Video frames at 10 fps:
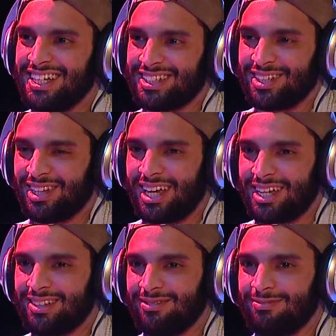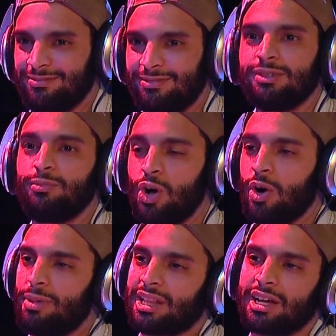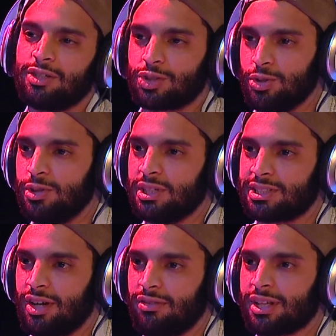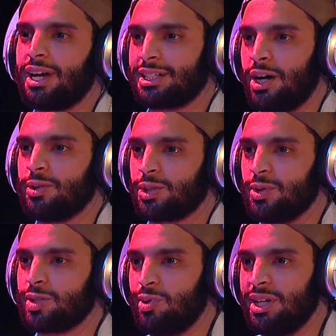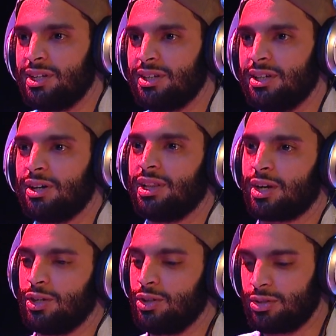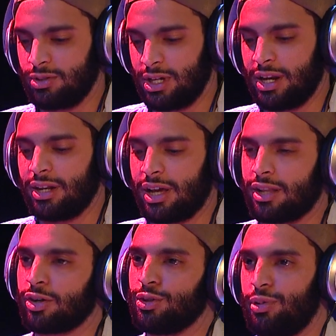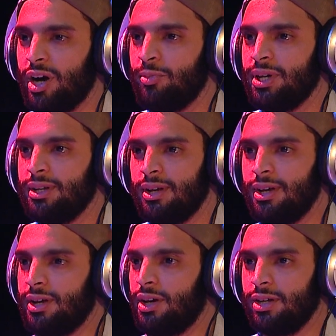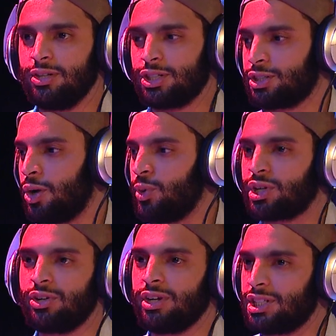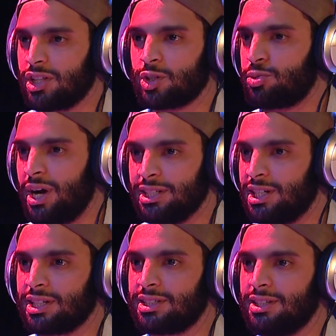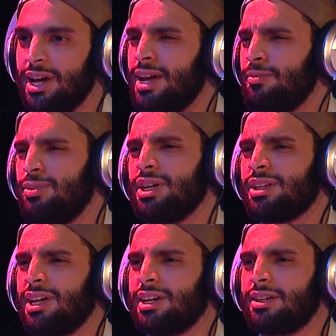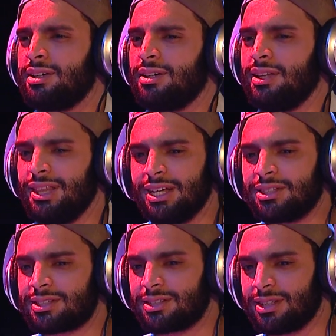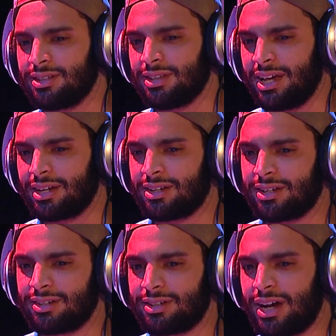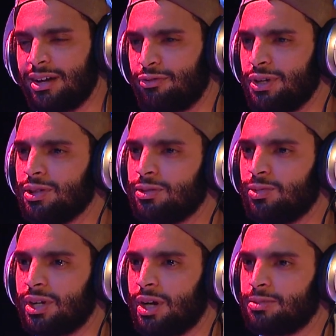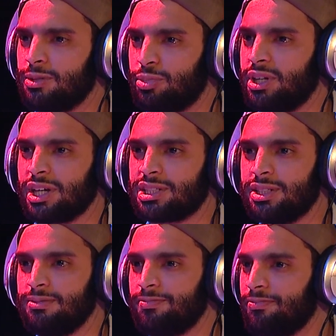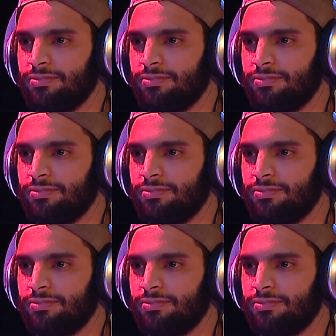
So, like, going back, like, in school and stuff, like, that's how it's always been. You know, like, you get in, like, a little department, and you just start working on each other's projects. And being, like, in this, like, kind of field where it comes to production,